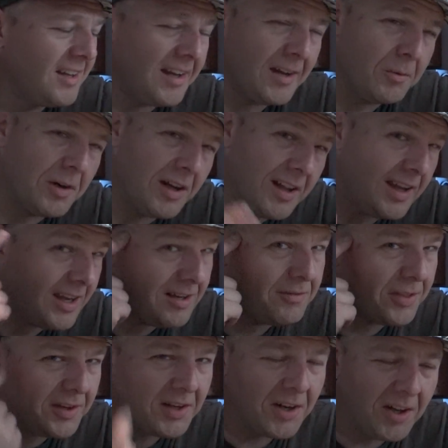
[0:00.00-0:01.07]
And while I
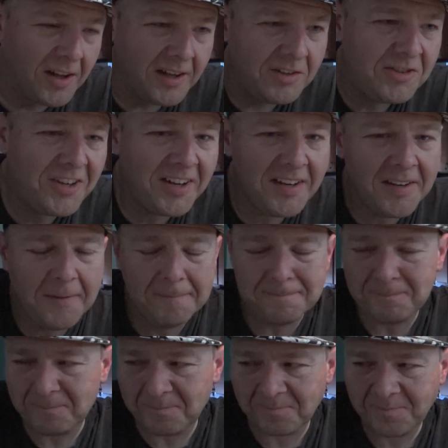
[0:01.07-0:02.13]
have the knowledge,
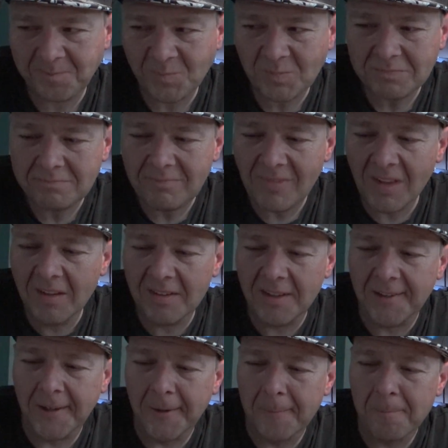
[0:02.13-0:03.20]

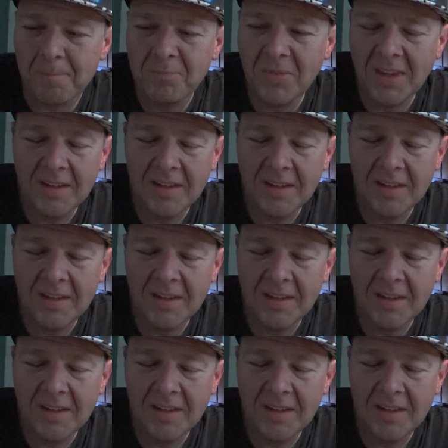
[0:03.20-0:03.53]
um,